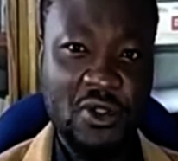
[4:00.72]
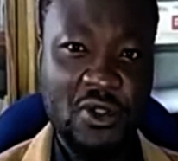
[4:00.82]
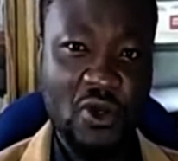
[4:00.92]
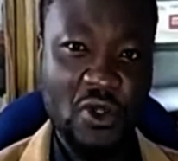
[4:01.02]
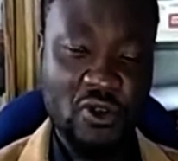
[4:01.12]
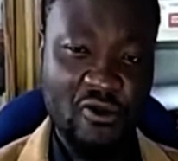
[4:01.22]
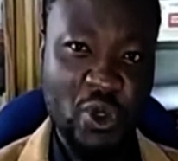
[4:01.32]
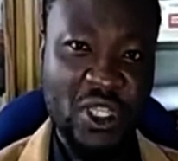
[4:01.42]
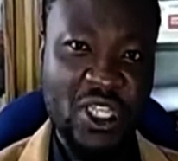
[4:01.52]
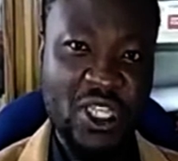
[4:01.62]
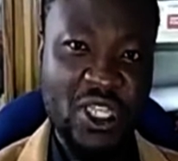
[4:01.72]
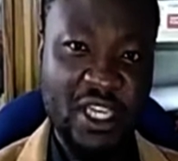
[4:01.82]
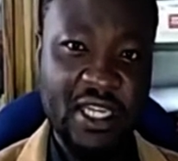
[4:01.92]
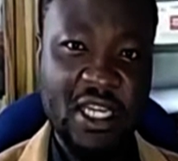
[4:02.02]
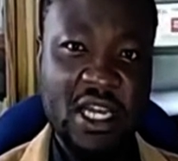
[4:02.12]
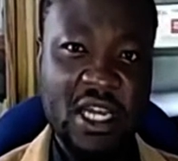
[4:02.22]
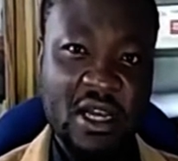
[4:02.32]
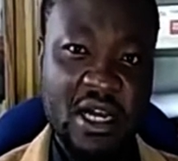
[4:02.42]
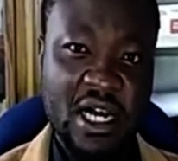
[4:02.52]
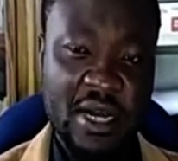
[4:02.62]
also within
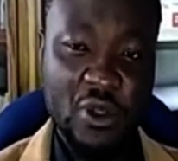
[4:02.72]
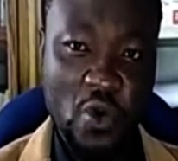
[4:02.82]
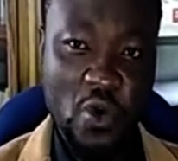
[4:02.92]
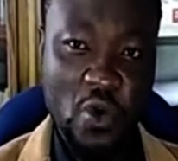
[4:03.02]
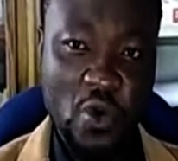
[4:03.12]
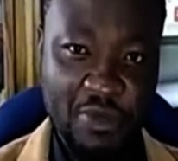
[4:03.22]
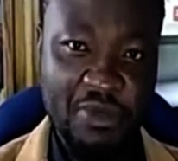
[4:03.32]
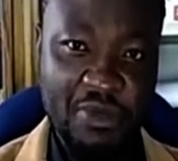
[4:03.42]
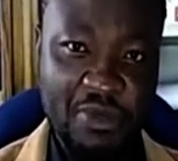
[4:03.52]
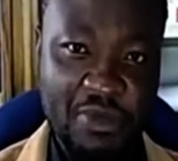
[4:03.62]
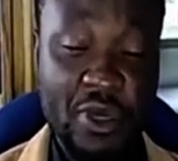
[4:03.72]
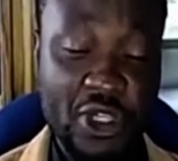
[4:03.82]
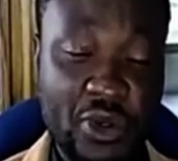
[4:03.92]
worship days, the two major